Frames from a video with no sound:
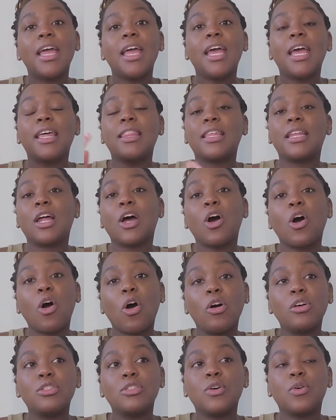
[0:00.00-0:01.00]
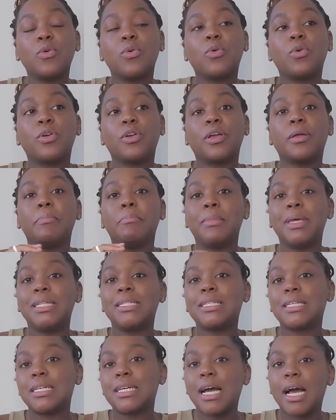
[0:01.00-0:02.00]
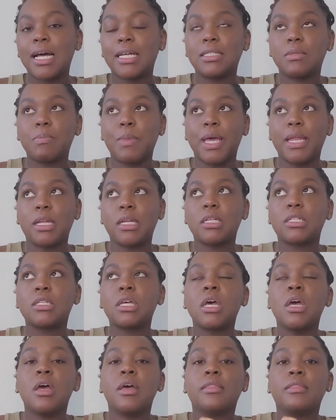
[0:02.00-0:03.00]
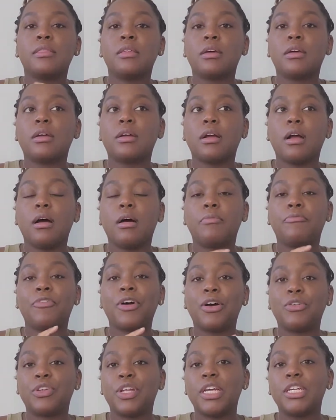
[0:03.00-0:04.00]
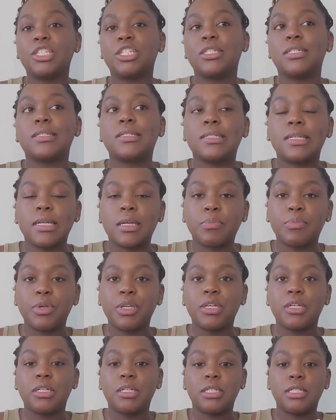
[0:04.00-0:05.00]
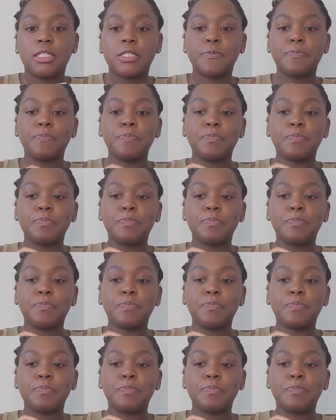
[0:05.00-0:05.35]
and then I also ordered Mented Cosmetics, their foundation stick, because